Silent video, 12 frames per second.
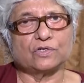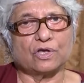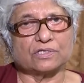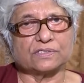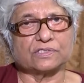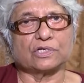
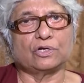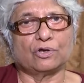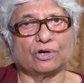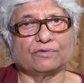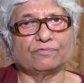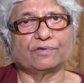lost a
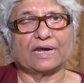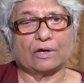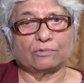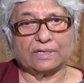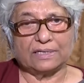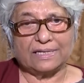lot of
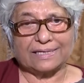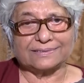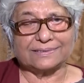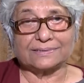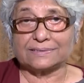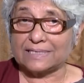ground, and
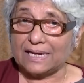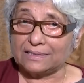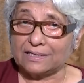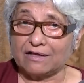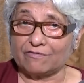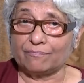that's the
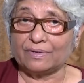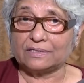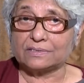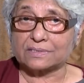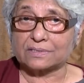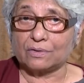state
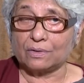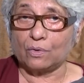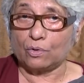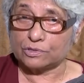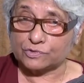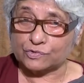government
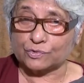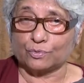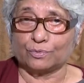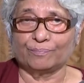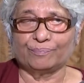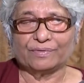
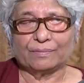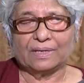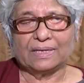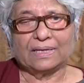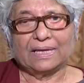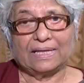also,
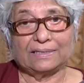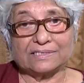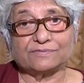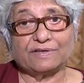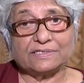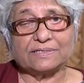and
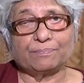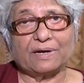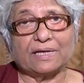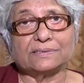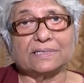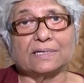that's very
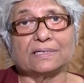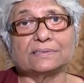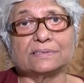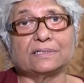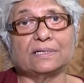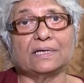surprising
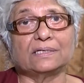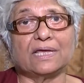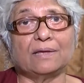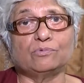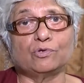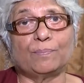considering it
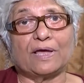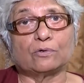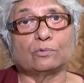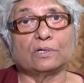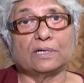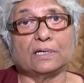came to
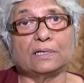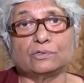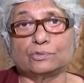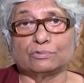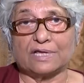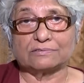power only in
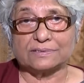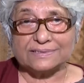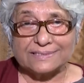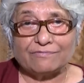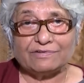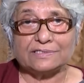
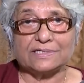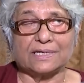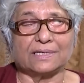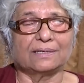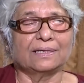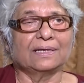
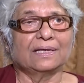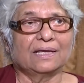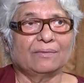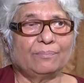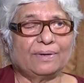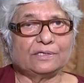2017.
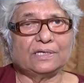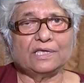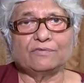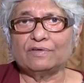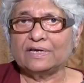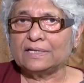But
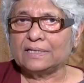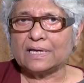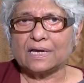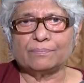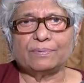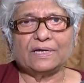even in the
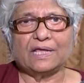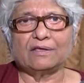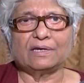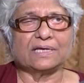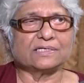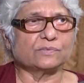urban
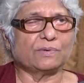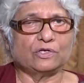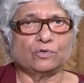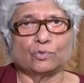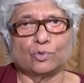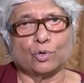areas,
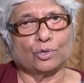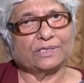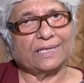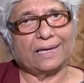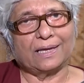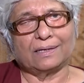when you go
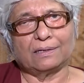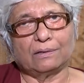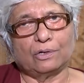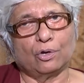there, a